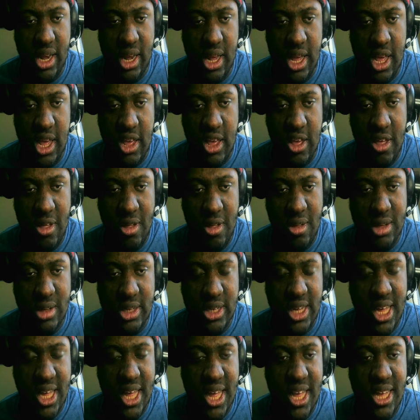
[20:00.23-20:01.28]
heel
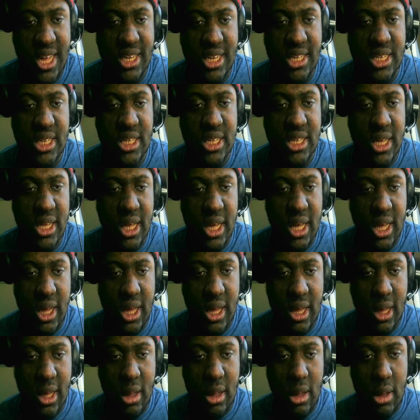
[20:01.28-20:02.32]
because
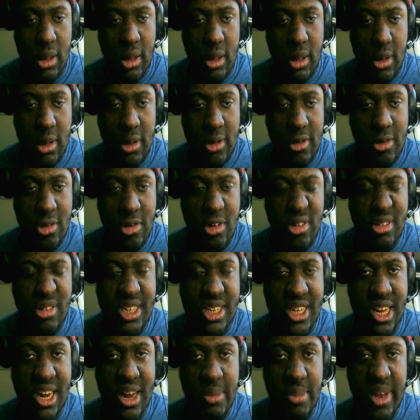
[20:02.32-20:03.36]
who's
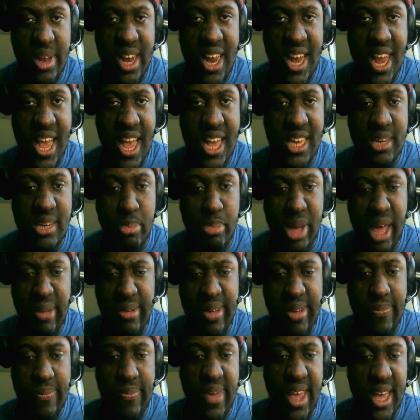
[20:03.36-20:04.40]
gonna be the next
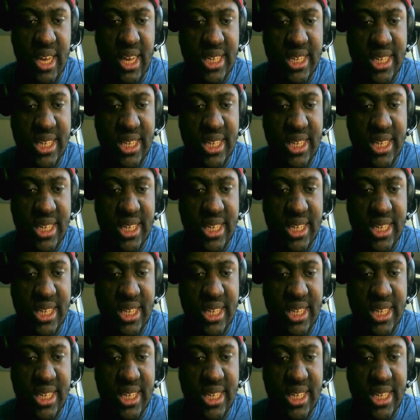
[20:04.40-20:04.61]
babyface?